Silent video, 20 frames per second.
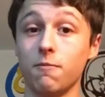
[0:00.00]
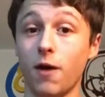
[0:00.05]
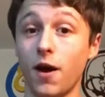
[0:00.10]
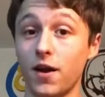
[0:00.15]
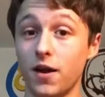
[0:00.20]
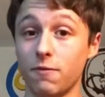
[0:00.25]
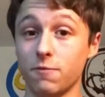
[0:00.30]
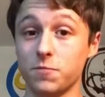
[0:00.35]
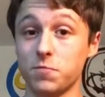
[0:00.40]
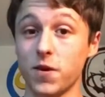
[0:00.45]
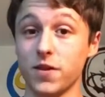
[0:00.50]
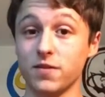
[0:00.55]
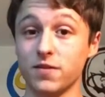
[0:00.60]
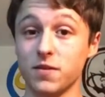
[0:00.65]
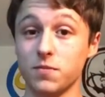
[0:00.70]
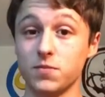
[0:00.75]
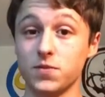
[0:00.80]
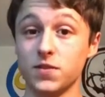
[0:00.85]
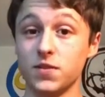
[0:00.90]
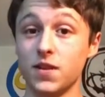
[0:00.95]
my name's Ben
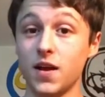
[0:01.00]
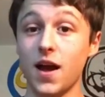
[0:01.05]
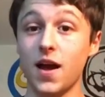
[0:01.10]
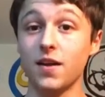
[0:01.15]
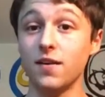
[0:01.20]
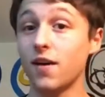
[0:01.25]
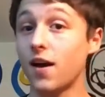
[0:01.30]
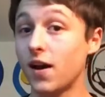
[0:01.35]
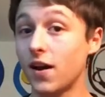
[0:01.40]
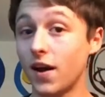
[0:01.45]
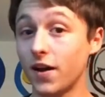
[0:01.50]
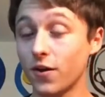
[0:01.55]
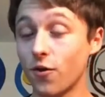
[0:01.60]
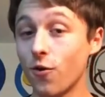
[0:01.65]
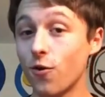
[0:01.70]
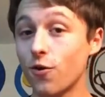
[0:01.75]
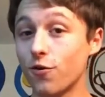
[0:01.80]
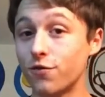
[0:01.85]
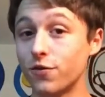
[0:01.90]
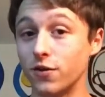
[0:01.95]
Simpson and I like
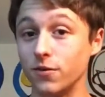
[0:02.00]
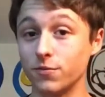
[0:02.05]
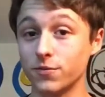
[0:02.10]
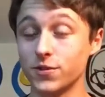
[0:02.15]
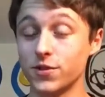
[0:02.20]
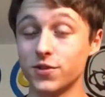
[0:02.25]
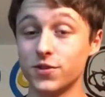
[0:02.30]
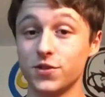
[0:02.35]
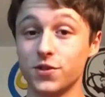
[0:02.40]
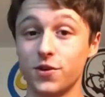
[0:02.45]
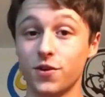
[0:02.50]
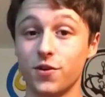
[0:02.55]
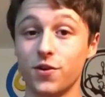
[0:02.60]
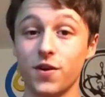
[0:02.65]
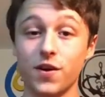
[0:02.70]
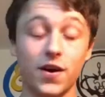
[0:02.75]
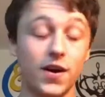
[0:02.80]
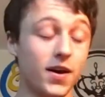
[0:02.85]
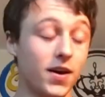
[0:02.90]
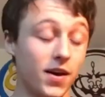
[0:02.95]
horror films. So
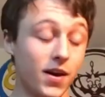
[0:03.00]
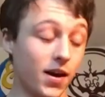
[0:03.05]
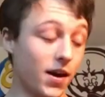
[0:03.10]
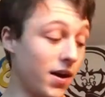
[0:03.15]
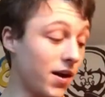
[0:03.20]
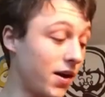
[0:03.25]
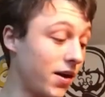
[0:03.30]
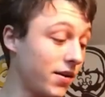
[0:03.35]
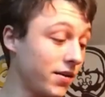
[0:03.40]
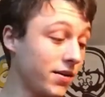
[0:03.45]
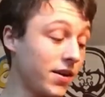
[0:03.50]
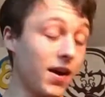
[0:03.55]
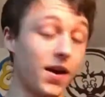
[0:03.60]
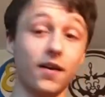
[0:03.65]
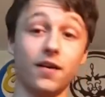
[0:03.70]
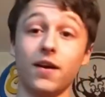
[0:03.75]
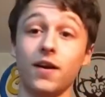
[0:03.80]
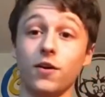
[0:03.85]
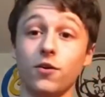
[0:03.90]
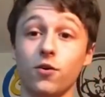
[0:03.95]
yeah,
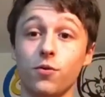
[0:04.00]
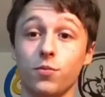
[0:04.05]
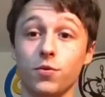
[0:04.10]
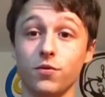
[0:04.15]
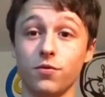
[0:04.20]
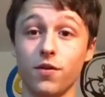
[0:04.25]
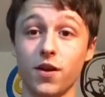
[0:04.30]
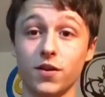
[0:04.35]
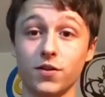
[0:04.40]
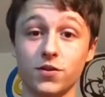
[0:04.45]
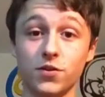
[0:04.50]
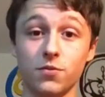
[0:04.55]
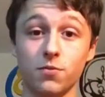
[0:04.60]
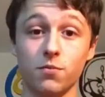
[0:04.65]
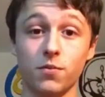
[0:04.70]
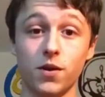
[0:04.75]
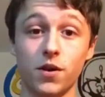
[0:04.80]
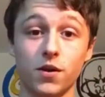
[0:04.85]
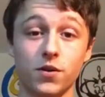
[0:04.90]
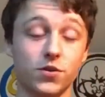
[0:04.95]
I hope you find
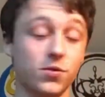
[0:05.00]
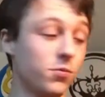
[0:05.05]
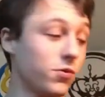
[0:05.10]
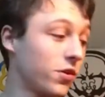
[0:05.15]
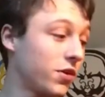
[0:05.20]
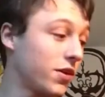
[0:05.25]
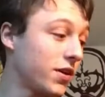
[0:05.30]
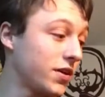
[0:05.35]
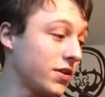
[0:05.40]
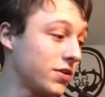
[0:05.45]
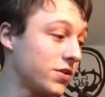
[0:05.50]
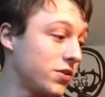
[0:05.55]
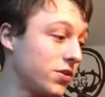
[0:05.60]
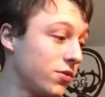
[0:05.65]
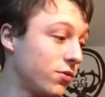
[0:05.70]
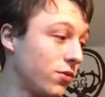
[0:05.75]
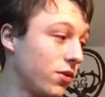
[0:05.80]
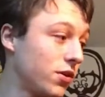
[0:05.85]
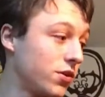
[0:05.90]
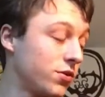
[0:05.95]
some other things
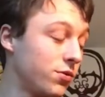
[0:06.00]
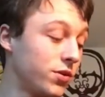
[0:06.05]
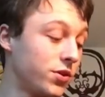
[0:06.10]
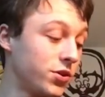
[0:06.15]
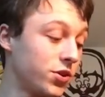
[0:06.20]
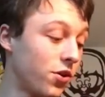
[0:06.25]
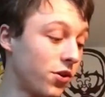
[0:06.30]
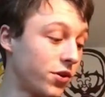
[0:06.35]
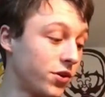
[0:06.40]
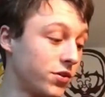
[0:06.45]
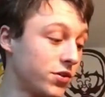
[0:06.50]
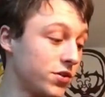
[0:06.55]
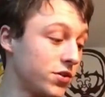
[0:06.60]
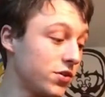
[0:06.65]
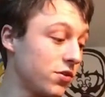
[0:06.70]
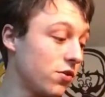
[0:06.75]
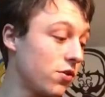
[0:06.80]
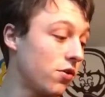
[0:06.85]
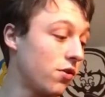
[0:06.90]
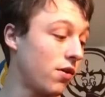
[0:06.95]
to enjoy.
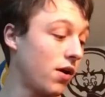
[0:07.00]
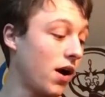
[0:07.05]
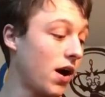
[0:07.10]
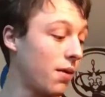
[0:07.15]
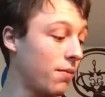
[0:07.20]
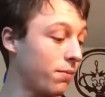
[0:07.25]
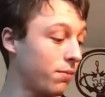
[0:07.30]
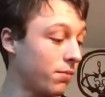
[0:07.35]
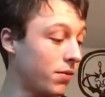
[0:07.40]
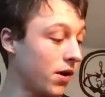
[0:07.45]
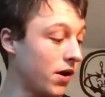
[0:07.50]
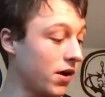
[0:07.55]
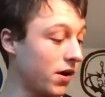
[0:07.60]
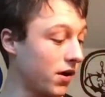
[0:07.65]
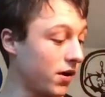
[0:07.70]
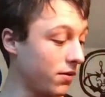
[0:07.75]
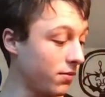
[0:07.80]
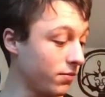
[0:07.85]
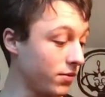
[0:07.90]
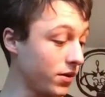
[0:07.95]
So I'm
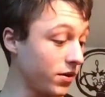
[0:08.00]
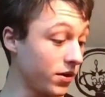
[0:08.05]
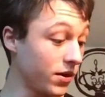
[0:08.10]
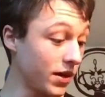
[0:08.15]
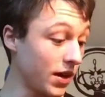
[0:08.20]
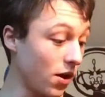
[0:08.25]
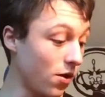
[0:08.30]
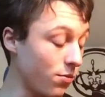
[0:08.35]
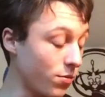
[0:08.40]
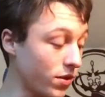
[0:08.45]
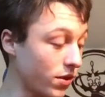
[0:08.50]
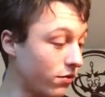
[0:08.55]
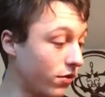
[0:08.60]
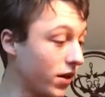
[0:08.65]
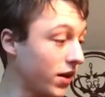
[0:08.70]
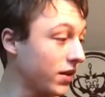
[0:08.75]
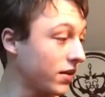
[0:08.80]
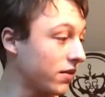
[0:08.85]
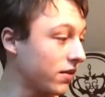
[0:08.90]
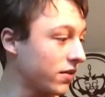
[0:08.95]
going to get on with it
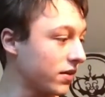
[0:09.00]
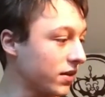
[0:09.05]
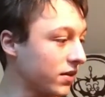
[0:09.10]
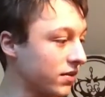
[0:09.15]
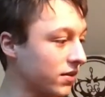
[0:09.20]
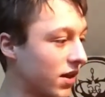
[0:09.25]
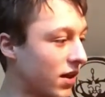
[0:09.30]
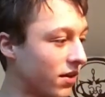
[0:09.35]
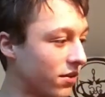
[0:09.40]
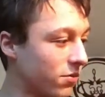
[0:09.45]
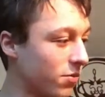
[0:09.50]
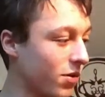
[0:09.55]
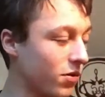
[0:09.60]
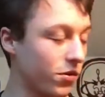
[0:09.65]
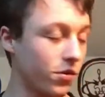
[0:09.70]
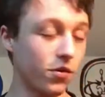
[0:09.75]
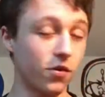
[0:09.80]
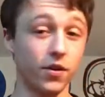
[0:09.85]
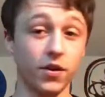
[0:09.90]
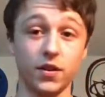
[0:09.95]
really. I think, yeah, it's
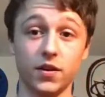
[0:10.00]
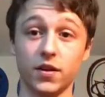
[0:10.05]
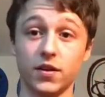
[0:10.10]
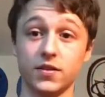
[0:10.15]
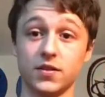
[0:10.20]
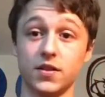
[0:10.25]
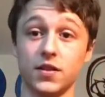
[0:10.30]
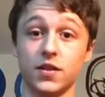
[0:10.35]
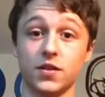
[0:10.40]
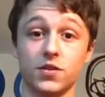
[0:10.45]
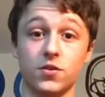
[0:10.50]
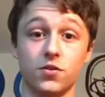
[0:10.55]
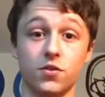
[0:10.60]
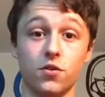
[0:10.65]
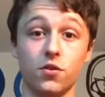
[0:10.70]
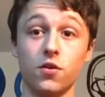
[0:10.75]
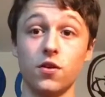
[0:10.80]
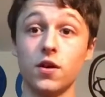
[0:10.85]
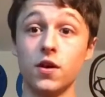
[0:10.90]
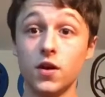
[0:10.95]
about 30 things here.
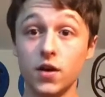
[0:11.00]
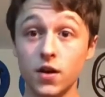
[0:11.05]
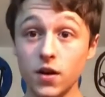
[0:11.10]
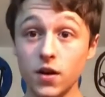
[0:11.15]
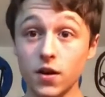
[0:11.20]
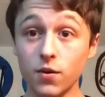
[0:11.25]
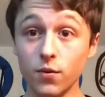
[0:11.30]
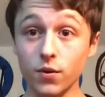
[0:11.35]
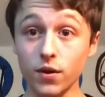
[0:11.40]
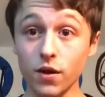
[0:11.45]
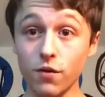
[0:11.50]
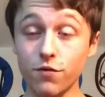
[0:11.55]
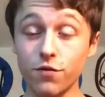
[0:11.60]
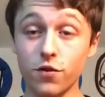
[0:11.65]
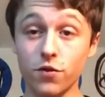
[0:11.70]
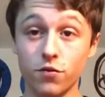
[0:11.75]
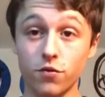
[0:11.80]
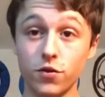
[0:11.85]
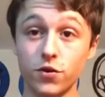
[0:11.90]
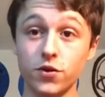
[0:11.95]
So without
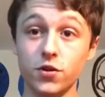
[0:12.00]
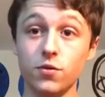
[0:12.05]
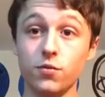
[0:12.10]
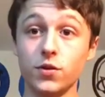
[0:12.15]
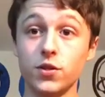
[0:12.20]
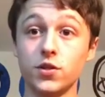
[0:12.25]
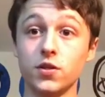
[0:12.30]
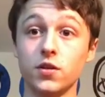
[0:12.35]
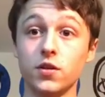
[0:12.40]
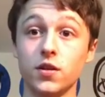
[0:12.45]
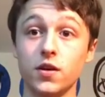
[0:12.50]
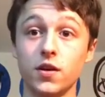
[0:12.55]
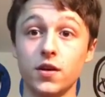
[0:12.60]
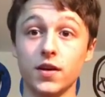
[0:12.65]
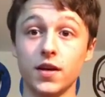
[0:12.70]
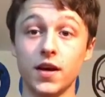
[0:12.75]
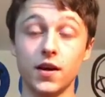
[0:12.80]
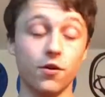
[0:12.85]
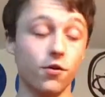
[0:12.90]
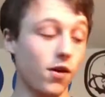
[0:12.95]
further ado, we shall
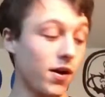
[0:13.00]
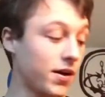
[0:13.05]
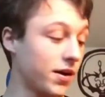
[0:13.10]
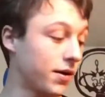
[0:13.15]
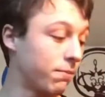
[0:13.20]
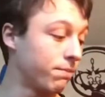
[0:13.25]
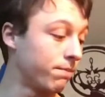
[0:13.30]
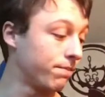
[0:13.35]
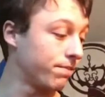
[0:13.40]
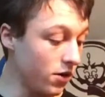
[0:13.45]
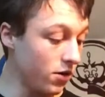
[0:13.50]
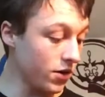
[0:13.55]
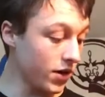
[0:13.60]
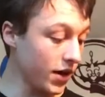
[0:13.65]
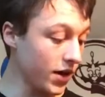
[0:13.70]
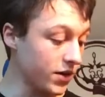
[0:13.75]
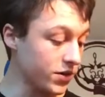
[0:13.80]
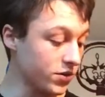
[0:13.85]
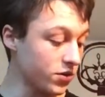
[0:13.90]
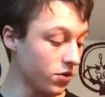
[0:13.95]
get cracking.
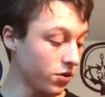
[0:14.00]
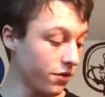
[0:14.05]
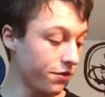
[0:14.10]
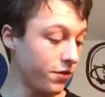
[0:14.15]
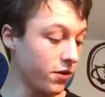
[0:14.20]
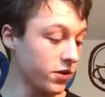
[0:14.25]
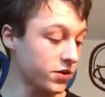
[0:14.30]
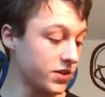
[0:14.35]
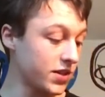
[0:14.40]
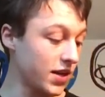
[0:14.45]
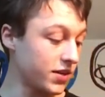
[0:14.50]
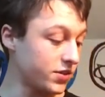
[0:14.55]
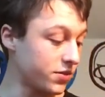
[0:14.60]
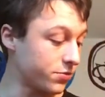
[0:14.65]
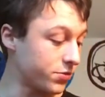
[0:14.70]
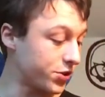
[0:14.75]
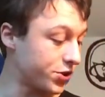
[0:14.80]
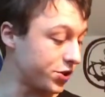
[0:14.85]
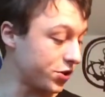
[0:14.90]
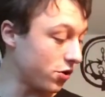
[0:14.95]
Okay, so the first
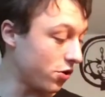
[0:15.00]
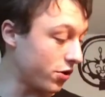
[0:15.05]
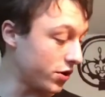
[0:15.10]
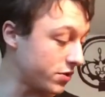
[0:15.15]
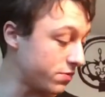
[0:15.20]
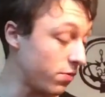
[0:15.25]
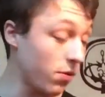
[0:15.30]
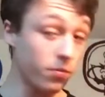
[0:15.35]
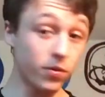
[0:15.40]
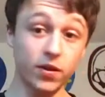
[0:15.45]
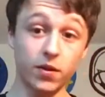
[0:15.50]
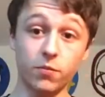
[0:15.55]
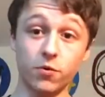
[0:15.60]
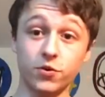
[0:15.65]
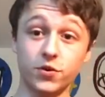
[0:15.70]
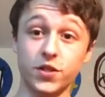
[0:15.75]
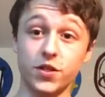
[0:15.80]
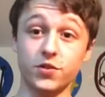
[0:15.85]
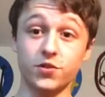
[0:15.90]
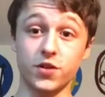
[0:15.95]
item to show is probably the
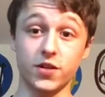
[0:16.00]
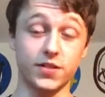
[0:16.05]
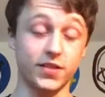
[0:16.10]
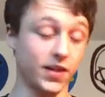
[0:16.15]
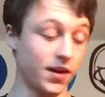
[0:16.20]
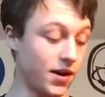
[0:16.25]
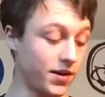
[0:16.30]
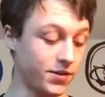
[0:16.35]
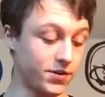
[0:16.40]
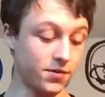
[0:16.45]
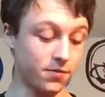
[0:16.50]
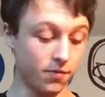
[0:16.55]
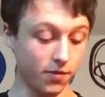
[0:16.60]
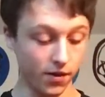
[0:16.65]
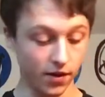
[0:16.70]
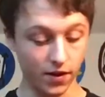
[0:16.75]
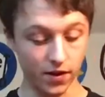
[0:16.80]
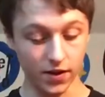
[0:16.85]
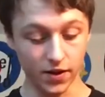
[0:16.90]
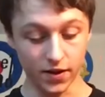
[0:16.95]
most interesting item.
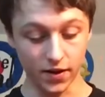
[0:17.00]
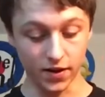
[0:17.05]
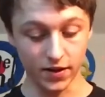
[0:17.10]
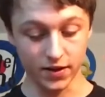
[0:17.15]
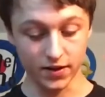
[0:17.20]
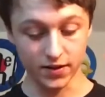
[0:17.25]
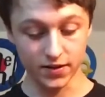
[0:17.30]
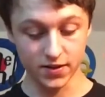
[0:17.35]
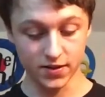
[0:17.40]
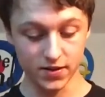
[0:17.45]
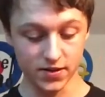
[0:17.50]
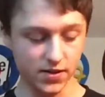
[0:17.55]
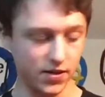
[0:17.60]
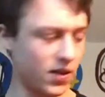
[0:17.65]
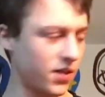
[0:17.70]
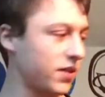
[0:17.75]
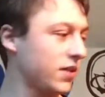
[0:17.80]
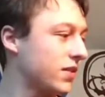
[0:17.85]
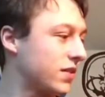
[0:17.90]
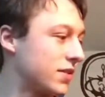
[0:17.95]
I
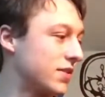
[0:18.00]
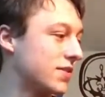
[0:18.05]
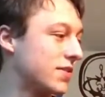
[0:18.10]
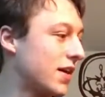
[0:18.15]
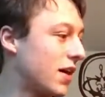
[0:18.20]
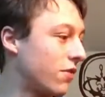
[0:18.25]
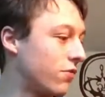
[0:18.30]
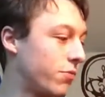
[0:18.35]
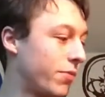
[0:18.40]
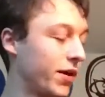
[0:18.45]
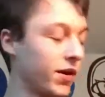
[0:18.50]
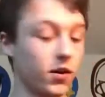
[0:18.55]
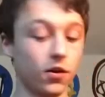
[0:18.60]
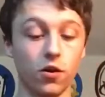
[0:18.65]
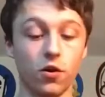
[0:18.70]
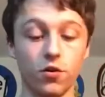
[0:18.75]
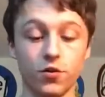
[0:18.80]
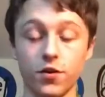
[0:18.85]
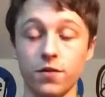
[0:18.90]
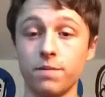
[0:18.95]
think this is in
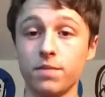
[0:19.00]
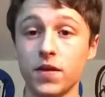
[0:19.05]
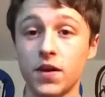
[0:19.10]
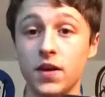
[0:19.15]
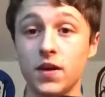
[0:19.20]
alphabetical order.